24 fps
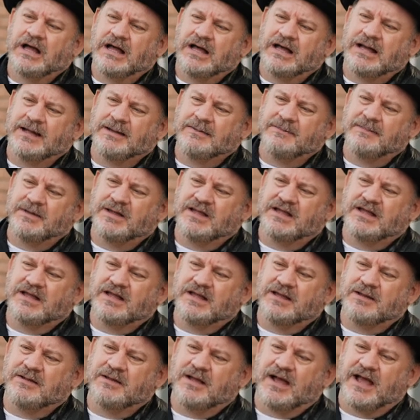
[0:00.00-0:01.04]

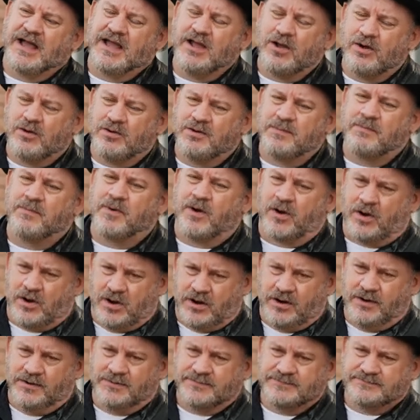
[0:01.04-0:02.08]
I own a
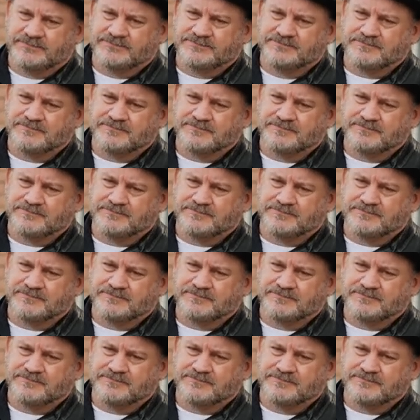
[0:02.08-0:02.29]
bar,